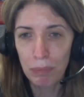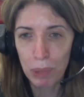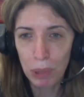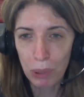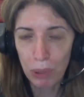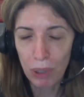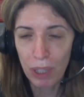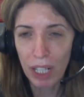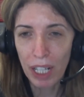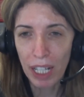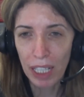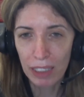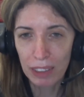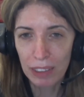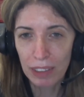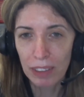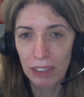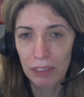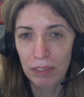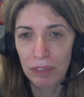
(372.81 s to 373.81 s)
more
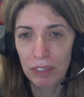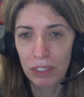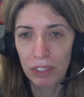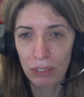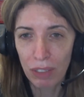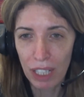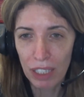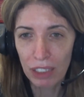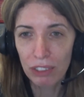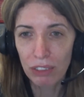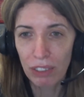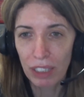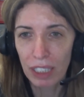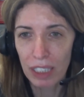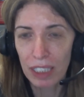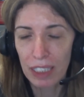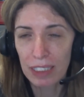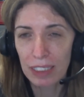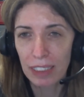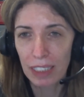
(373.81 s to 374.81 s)
active drug
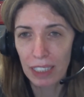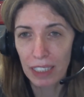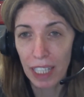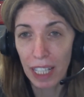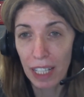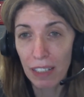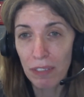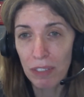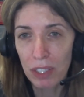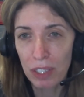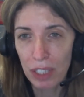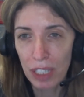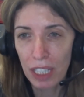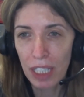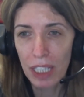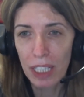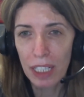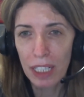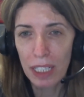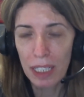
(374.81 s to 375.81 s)
trials than ever
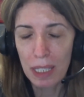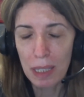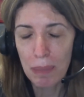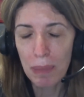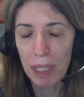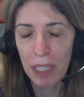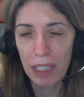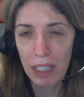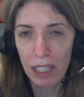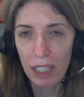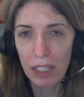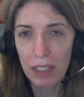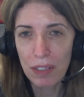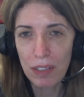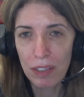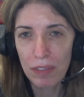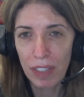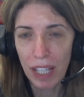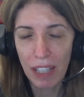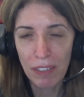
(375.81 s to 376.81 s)
is because
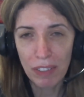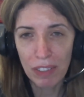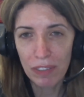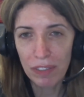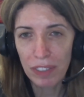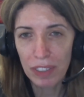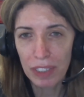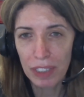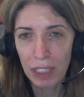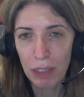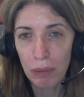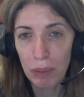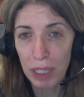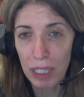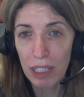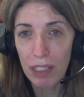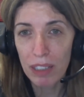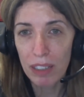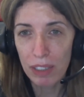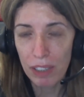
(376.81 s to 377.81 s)
of everything that we
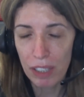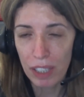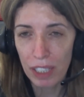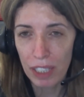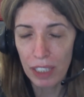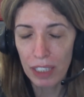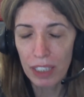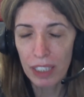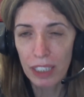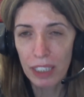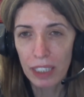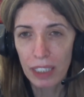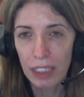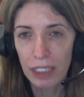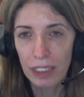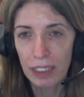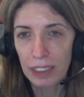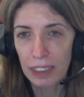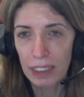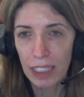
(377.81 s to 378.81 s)
are learning
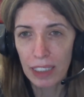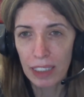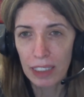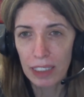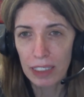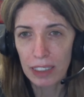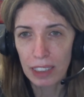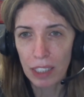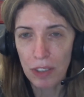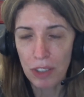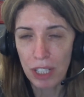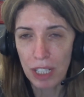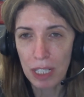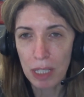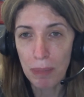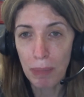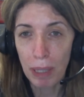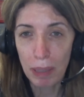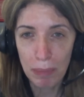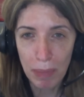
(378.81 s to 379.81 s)
in studies such
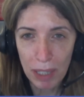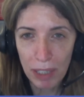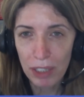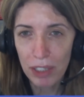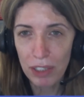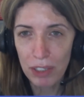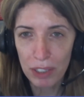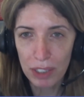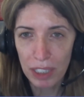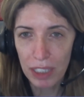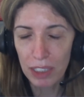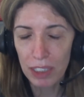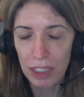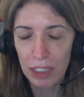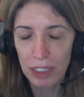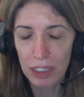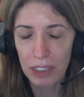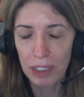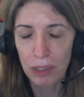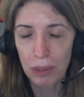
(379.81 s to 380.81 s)
as biomarker
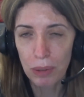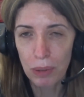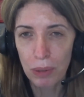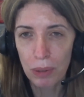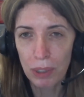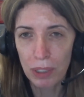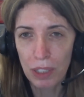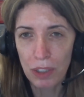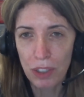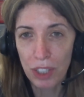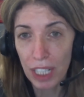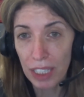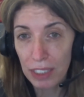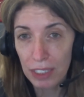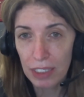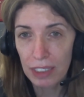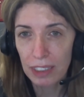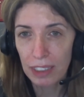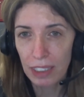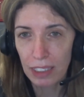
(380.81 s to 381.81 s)
studies or the
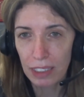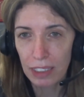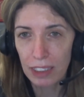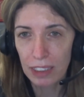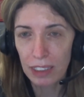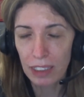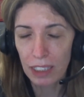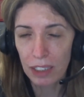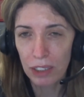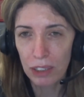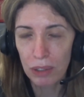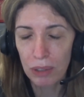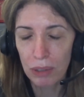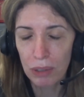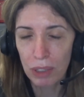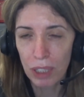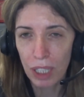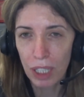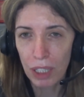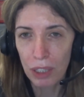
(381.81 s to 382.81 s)
genetic studies that
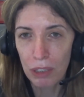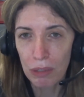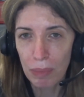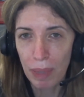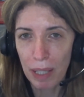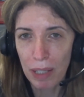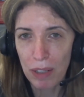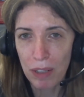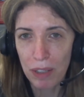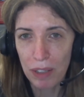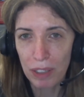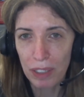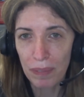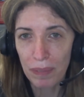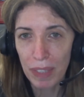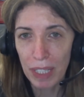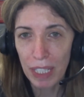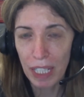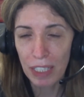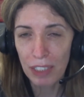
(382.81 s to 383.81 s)
you mentioned.
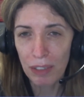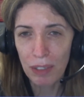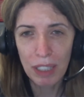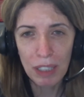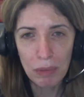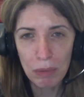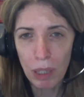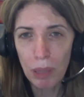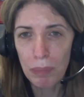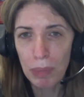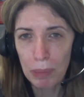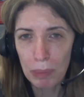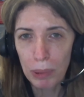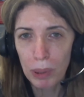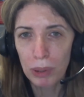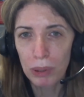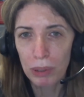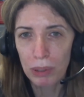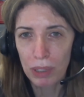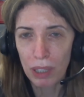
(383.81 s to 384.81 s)
And I really want people
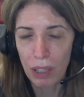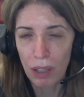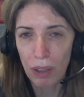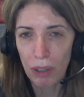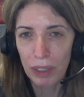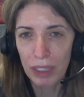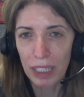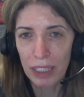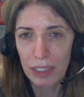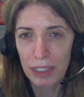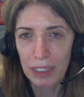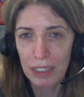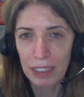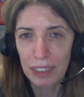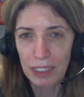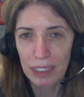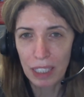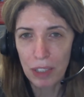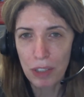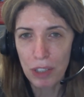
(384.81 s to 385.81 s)
to know that this
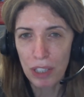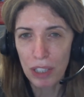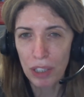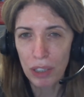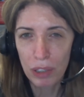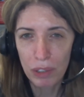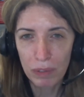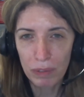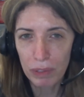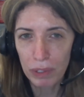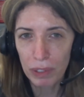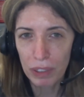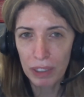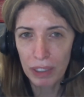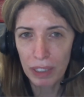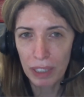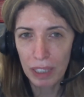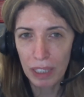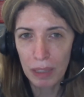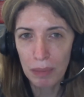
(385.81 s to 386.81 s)
is such a hopeful
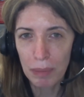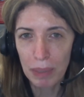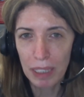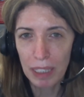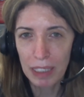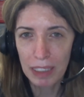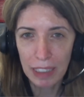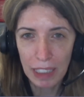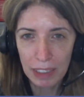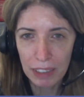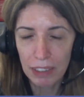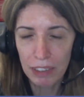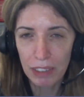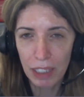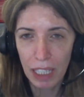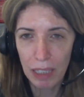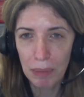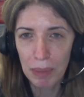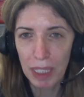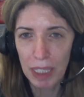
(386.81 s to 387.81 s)
time and exciting
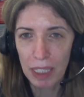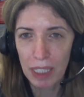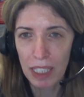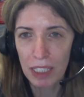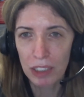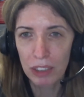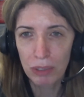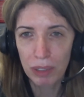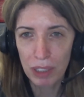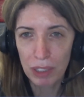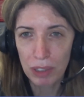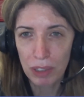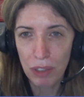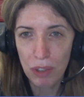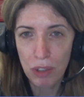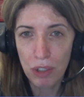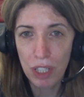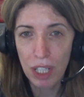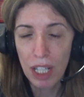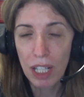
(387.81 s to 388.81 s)
time in ALS
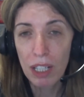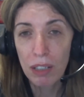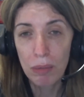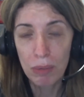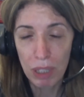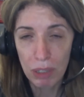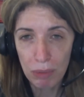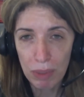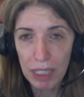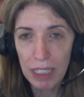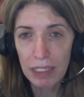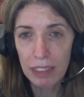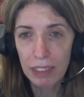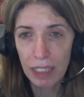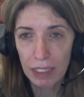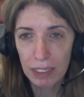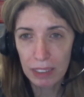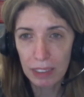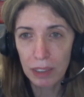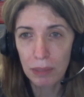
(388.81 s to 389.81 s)
research. We are really
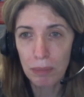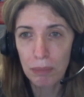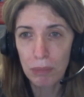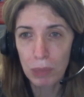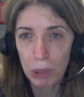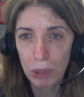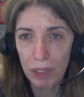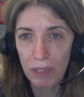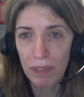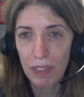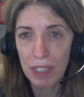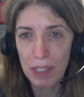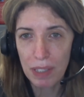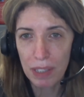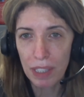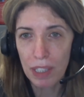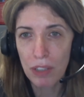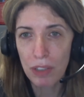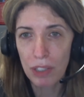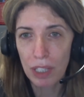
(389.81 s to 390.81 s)
testing more
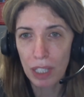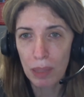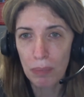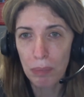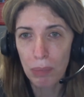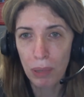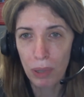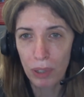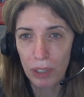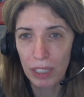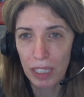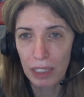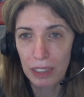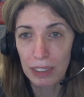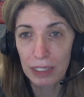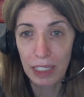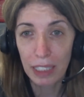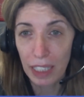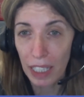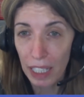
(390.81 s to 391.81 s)
investigational
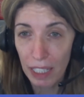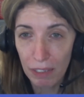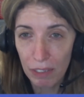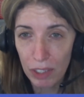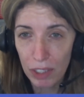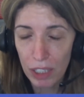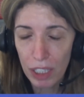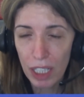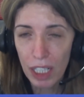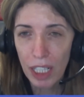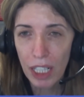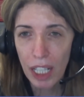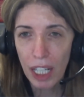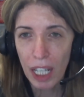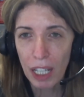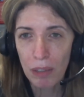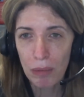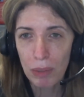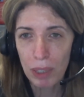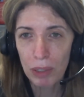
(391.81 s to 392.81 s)
products than ever,
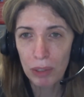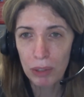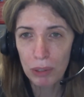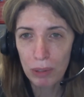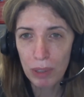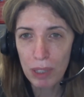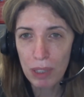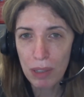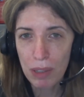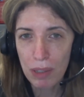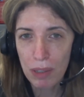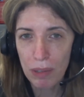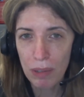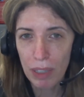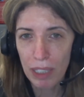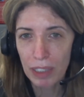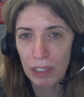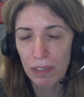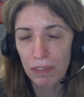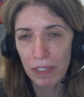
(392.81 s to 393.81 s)
and we're doing so
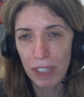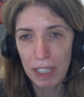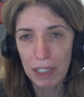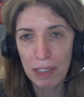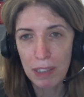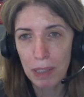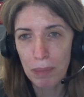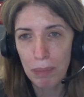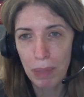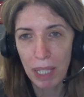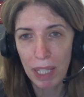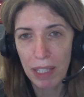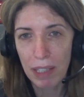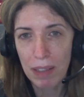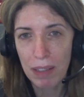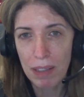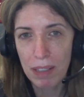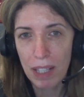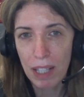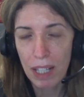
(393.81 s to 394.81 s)
at a faster
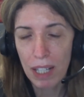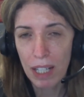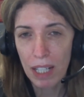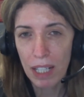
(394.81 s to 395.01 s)
pace.